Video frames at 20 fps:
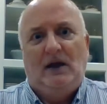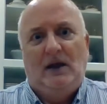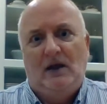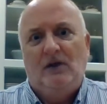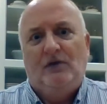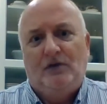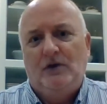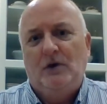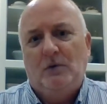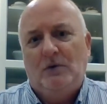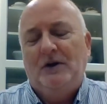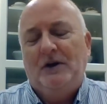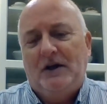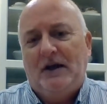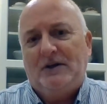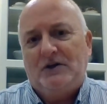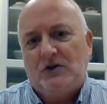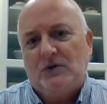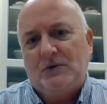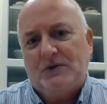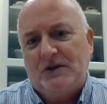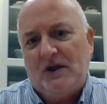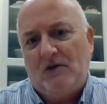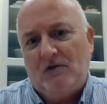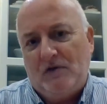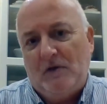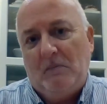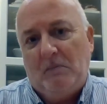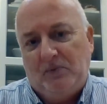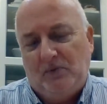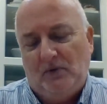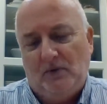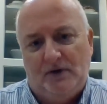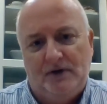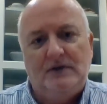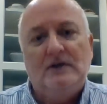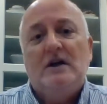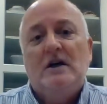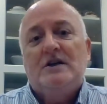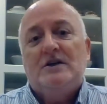if you can get yourself
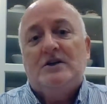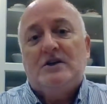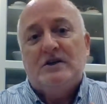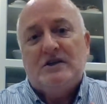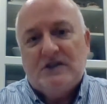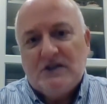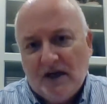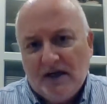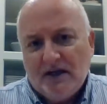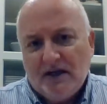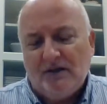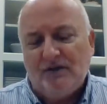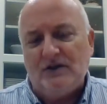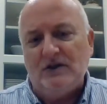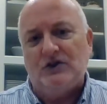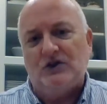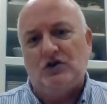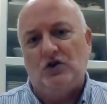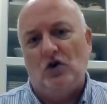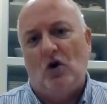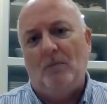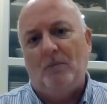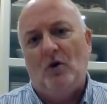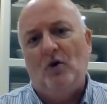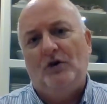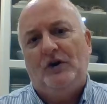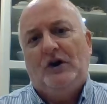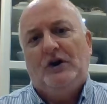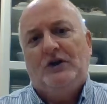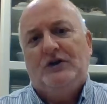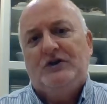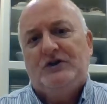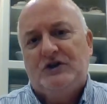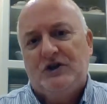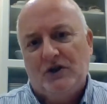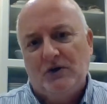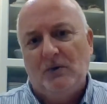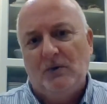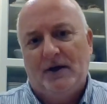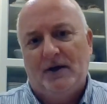employed to take this job on and
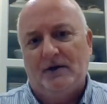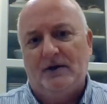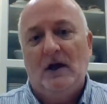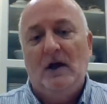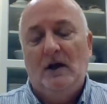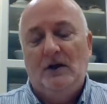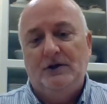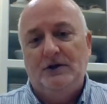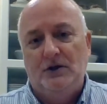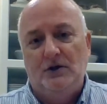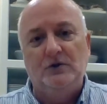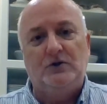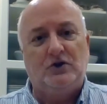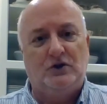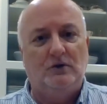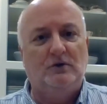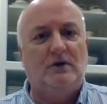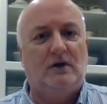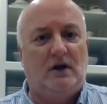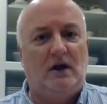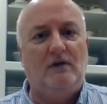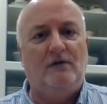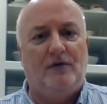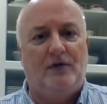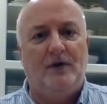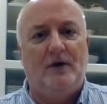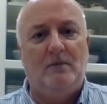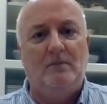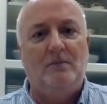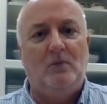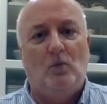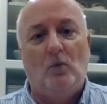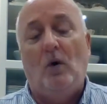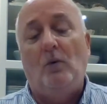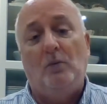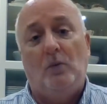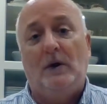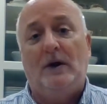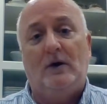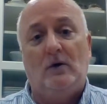do it. You should give them
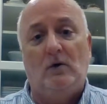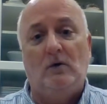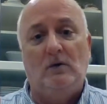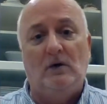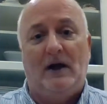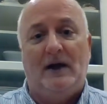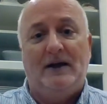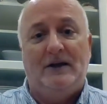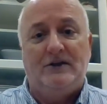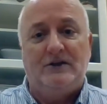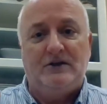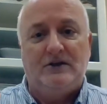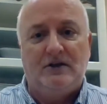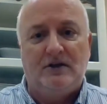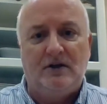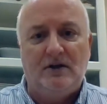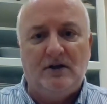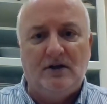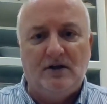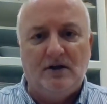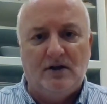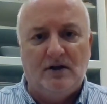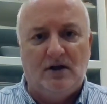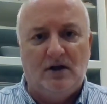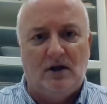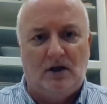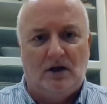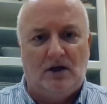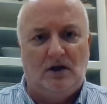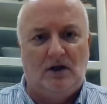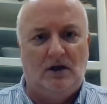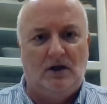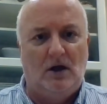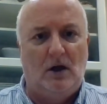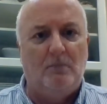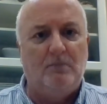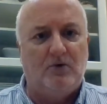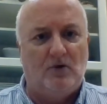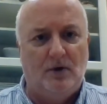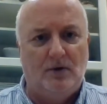what we call a turnkey
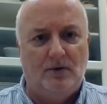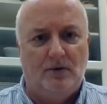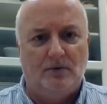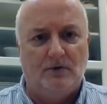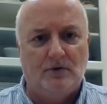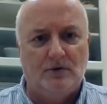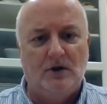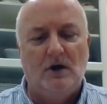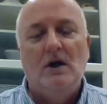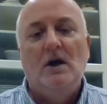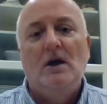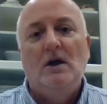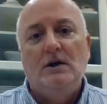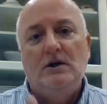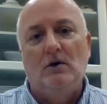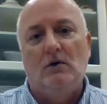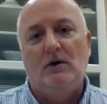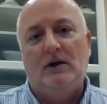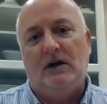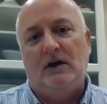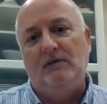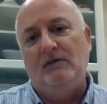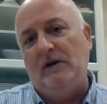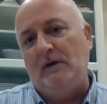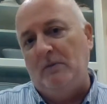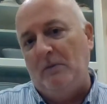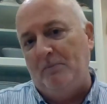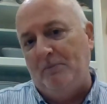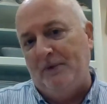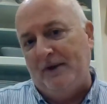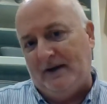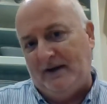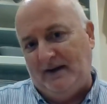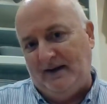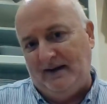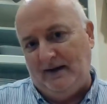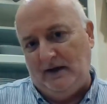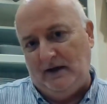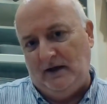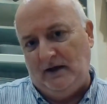approach. You're giving them the
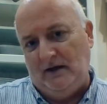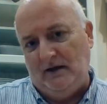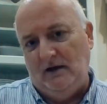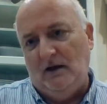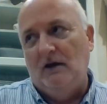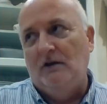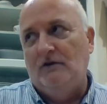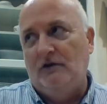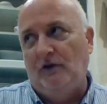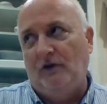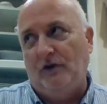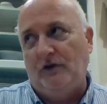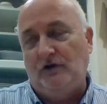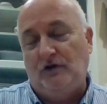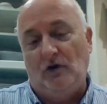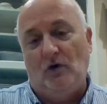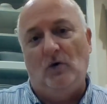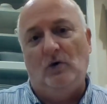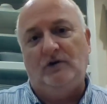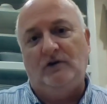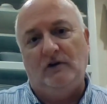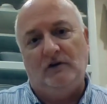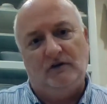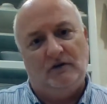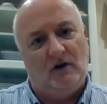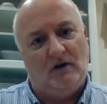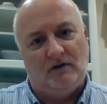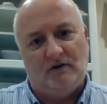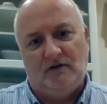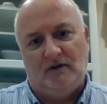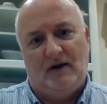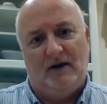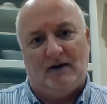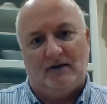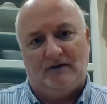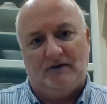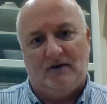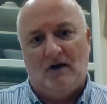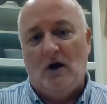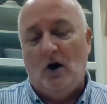key to the door to
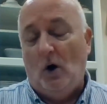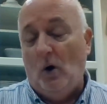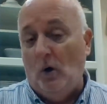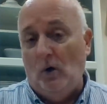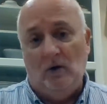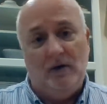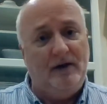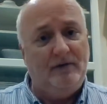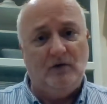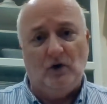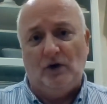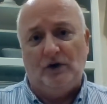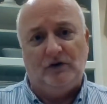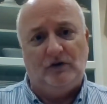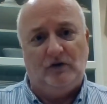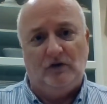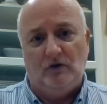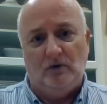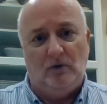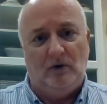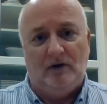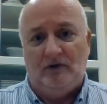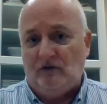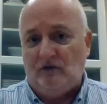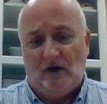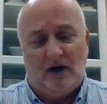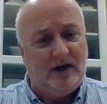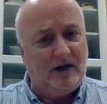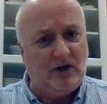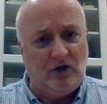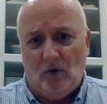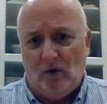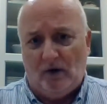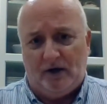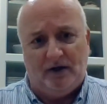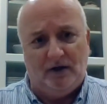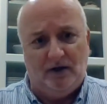success. All they've got to do is take your